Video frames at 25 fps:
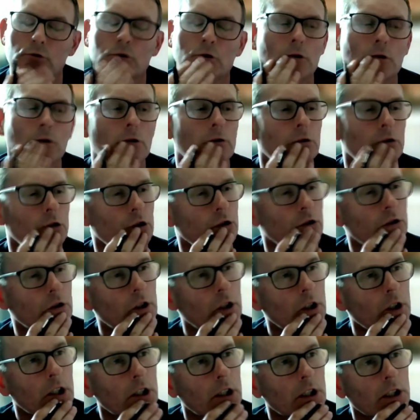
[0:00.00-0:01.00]
oh, sure
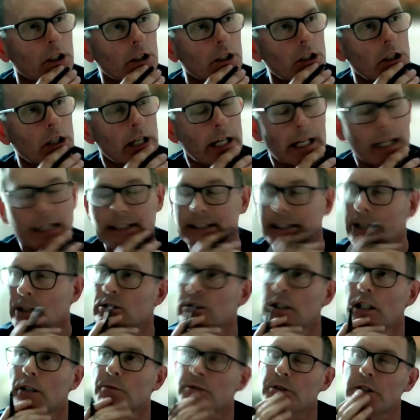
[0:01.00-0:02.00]
God, it
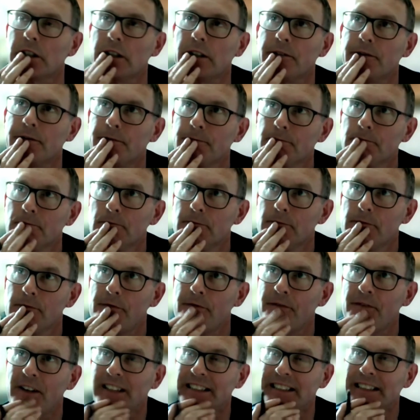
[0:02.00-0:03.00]
sounds absolutely
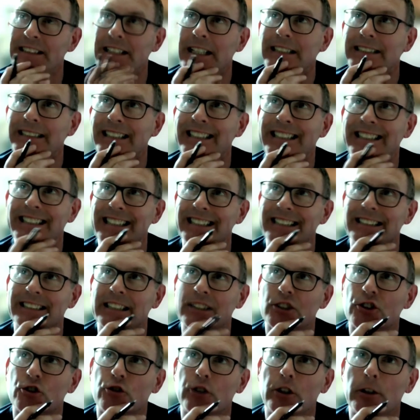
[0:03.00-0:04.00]
fascinating and
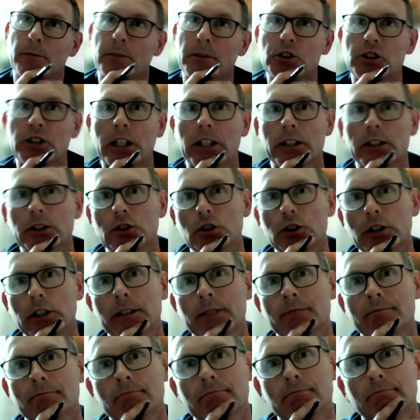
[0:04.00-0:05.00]
extremely
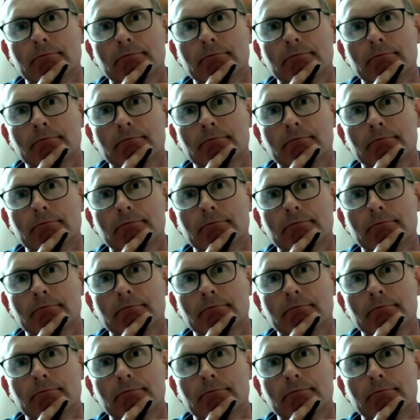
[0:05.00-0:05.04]
challenging